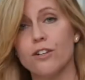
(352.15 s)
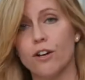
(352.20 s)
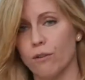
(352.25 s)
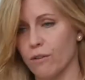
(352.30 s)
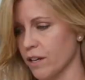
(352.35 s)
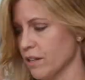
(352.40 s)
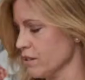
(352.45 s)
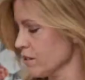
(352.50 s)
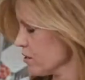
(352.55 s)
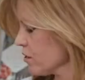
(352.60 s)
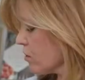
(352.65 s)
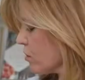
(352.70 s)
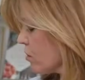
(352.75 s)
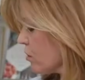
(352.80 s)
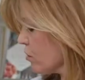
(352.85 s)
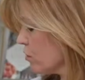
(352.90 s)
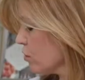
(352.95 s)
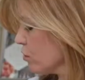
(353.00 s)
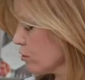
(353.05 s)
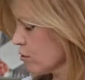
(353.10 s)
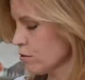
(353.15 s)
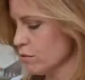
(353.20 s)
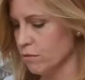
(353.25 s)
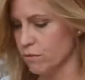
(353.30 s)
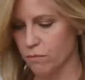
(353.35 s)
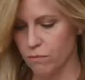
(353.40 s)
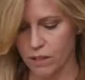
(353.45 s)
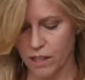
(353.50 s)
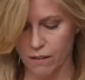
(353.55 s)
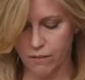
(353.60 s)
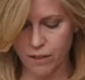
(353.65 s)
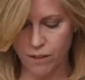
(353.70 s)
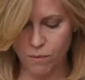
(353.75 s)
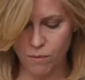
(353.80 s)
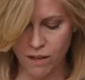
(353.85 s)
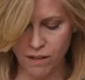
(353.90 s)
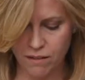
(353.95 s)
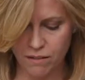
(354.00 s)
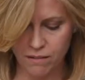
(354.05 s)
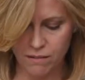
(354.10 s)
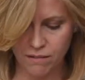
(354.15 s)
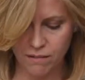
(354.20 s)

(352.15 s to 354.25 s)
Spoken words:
donuts, so do whatever you want.